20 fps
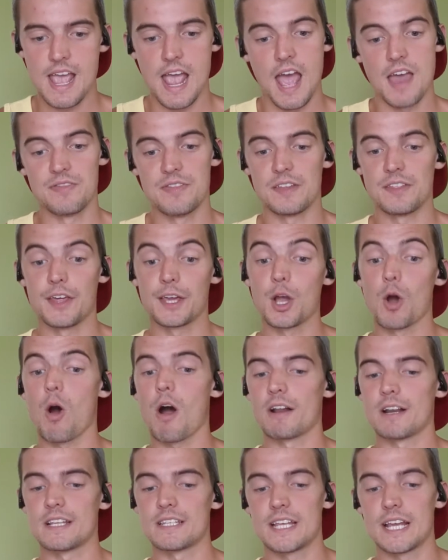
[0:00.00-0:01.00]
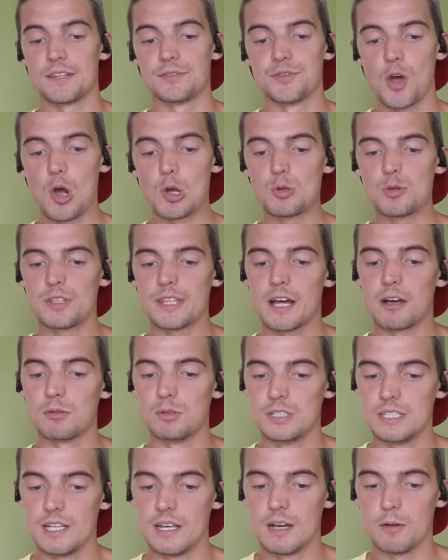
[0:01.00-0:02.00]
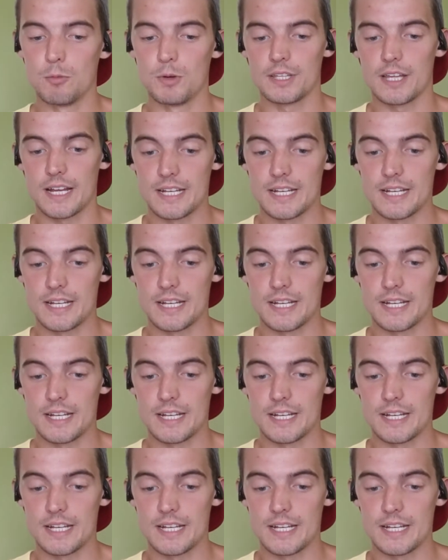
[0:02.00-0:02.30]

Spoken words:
And then they go on to say those with